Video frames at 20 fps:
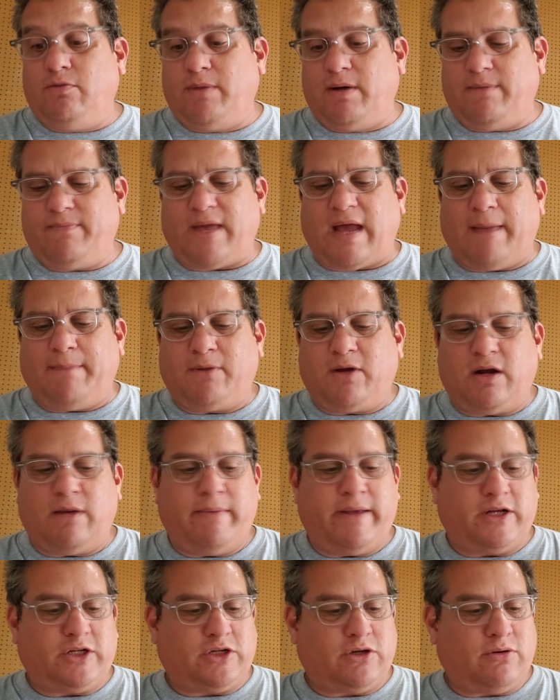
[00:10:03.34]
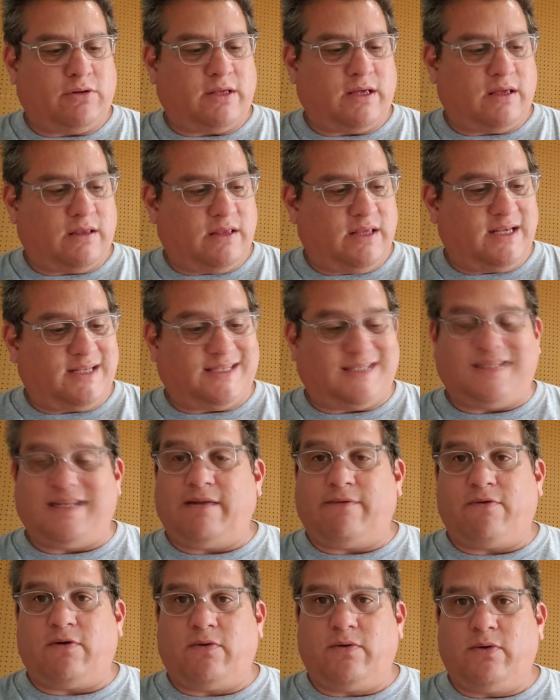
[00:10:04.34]
But I'm going to make sure that this is
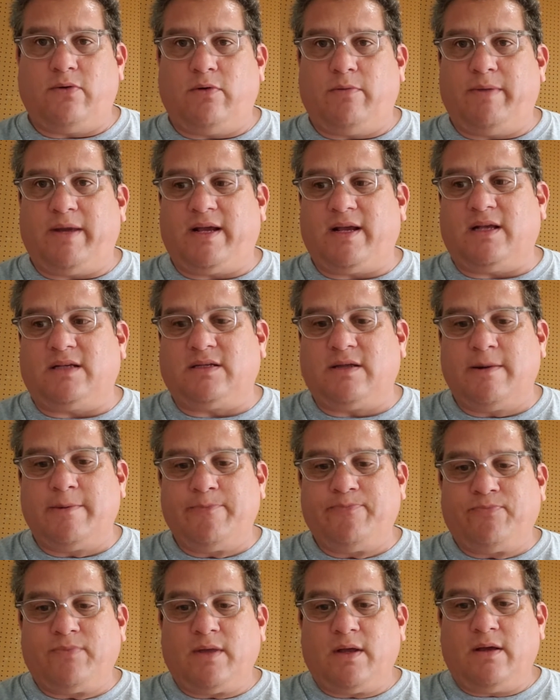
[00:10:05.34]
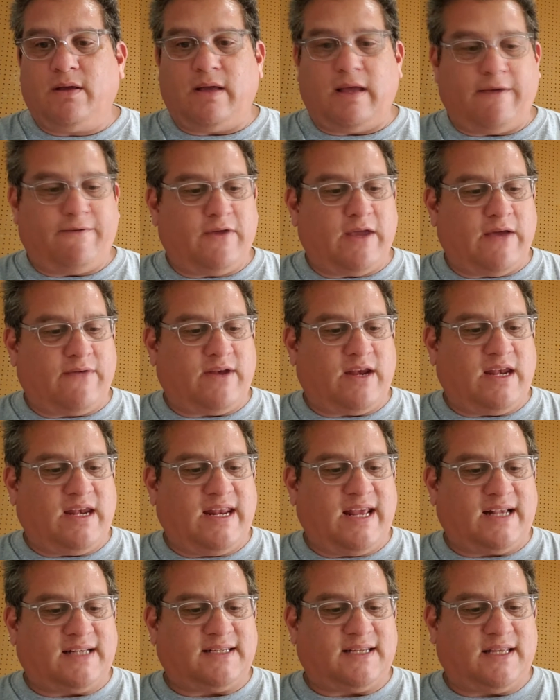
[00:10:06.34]
never ruined, because if you have any
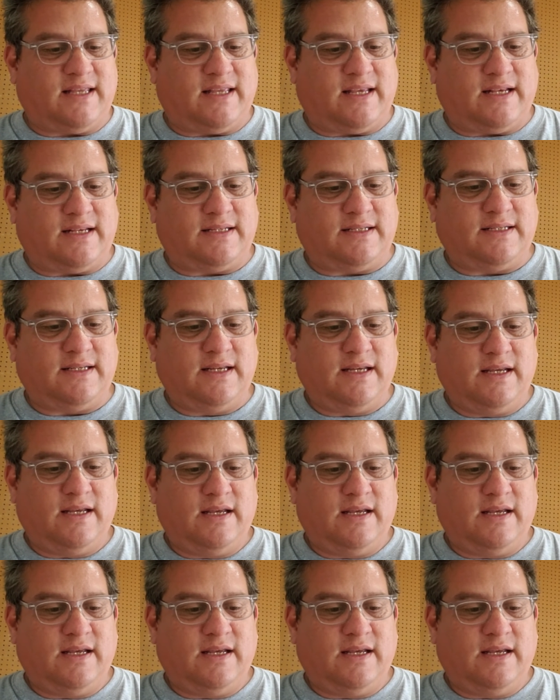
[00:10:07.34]
nicks in this,